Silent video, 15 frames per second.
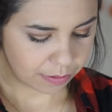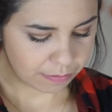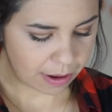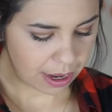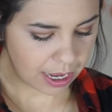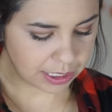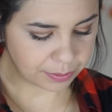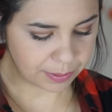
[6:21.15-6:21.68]
my
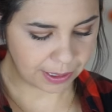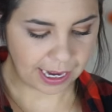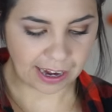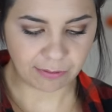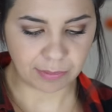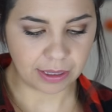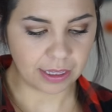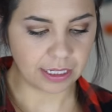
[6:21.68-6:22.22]
husband
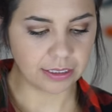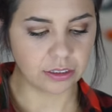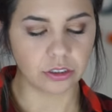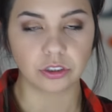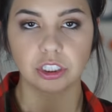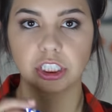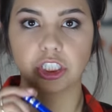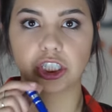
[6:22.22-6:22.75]
gave me this
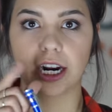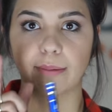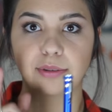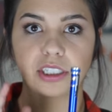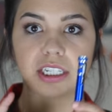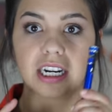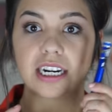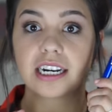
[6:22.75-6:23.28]
little
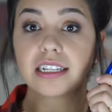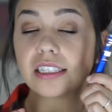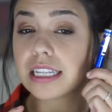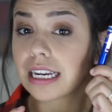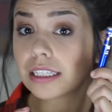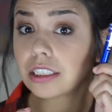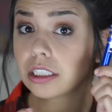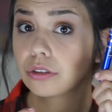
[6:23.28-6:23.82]
contraption and it's
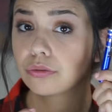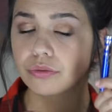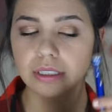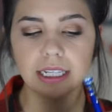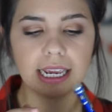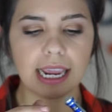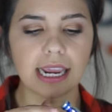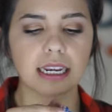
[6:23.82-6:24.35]
actually
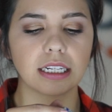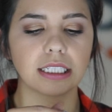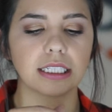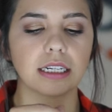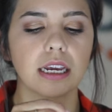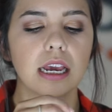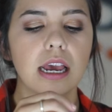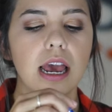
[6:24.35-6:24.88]
really handy.